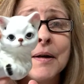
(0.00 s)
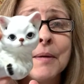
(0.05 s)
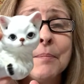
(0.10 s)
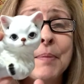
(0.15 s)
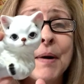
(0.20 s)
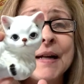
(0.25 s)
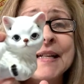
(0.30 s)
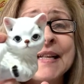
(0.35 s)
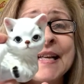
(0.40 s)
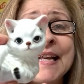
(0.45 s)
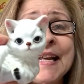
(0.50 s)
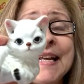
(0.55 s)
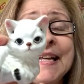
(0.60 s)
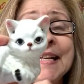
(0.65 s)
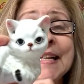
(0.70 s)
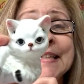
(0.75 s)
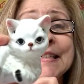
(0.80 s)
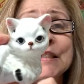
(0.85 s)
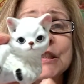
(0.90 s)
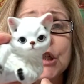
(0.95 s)
But he
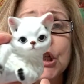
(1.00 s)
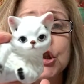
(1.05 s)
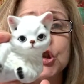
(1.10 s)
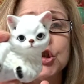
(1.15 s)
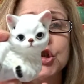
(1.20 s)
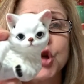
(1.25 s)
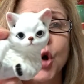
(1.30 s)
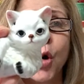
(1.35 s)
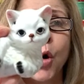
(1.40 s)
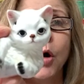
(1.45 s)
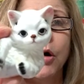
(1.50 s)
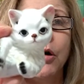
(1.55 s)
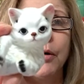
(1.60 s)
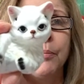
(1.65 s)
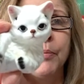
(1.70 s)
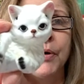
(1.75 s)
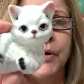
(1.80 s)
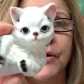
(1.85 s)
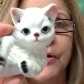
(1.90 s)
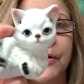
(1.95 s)
is
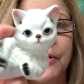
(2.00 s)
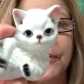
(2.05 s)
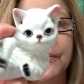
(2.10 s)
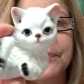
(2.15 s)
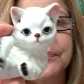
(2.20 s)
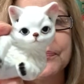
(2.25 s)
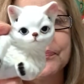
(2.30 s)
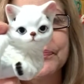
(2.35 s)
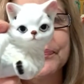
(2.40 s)
adorable.